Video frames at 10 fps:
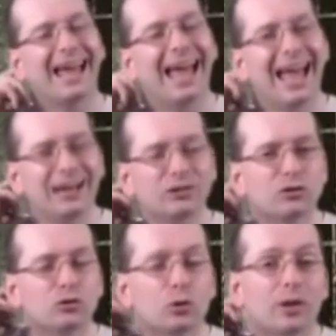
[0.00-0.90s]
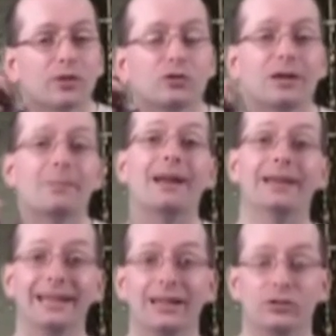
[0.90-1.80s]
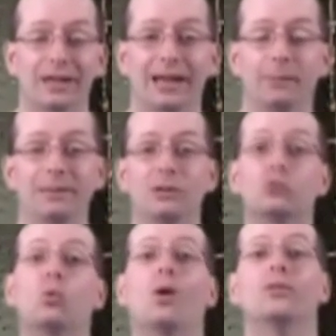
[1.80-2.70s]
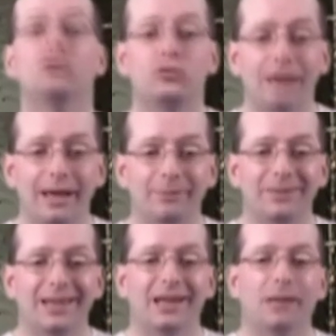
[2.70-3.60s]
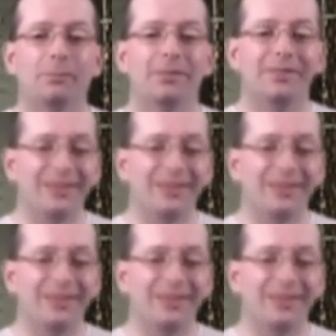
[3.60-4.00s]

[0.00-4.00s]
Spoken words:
X is sort of the same idea as N, it means one set, but